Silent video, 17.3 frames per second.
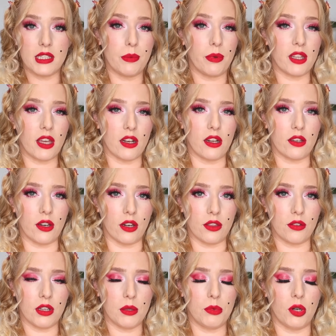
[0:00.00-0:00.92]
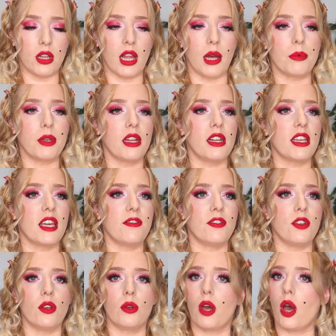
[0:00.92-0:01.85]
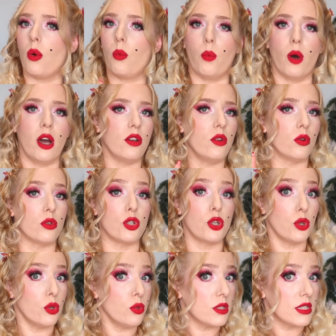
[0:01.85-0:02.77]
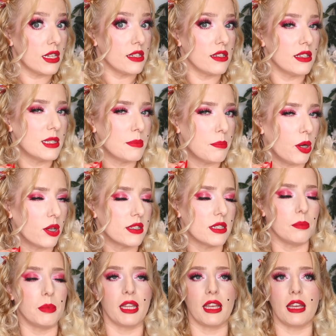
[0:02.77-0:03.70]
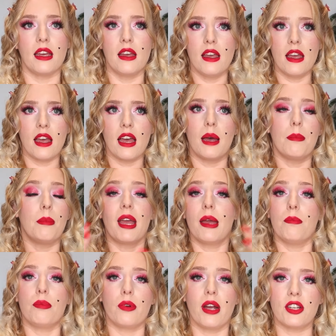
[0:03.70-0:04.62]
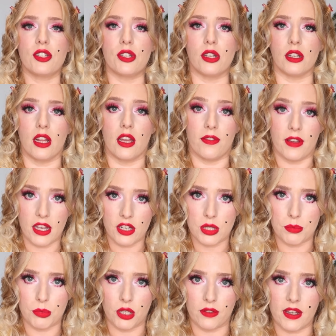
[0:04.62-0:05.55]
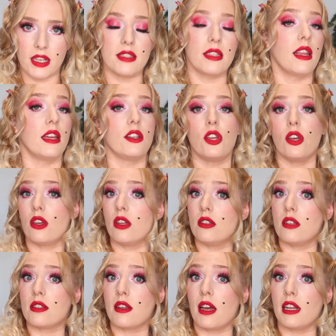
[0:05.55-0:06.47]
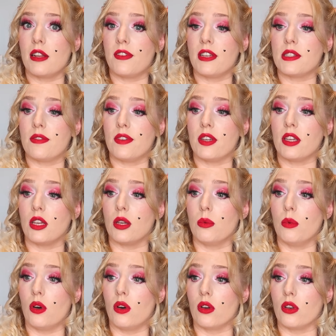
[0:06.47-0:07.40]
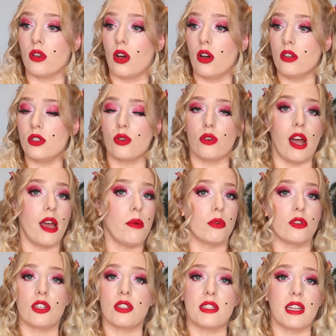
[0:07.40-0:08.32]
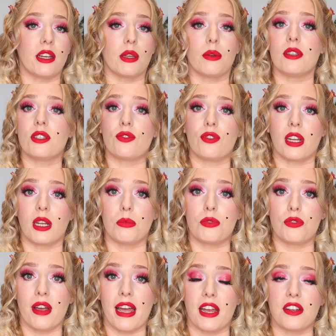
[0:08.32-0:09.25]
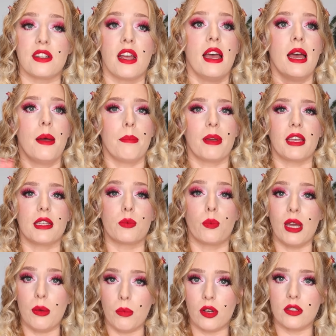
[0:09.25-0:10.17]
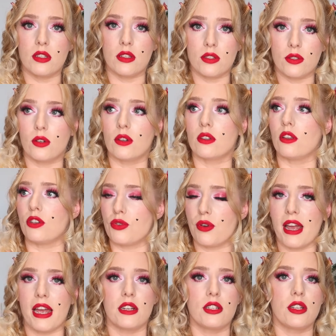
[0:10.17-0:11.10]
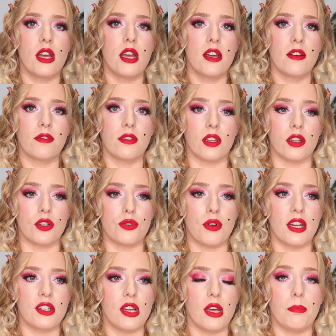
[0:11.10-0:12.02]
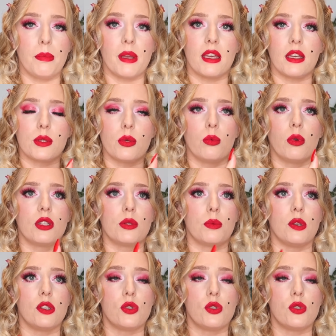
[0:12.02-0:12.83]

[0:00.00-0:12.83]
So we're gonna go through them all. I'm gonna give you a one or two sentence possibly impression of each movie, so then you can decide if it's for you or not, or I will just tell you it's straight up trash, because we want to sort the trash from the treasure, because we want to